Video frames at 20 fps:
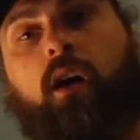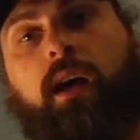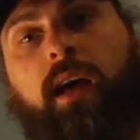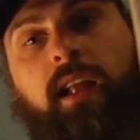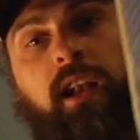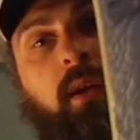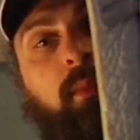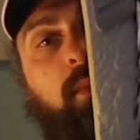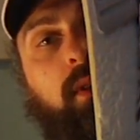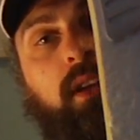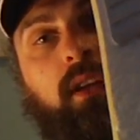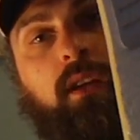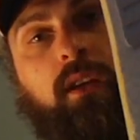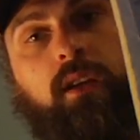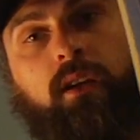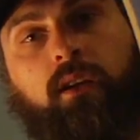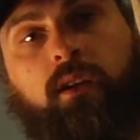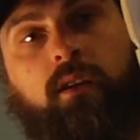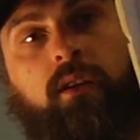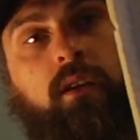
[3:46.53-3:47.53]

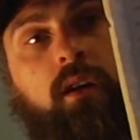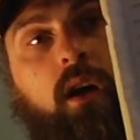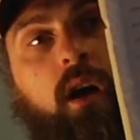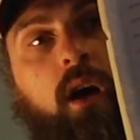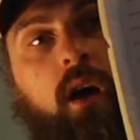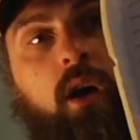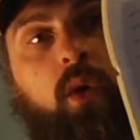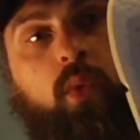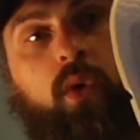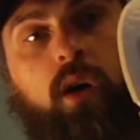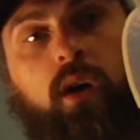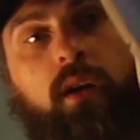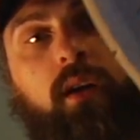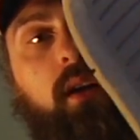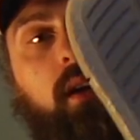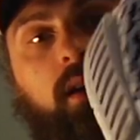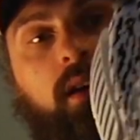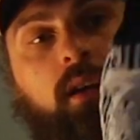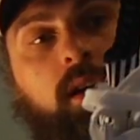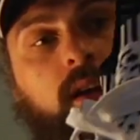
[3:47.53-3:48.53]
NMD R1.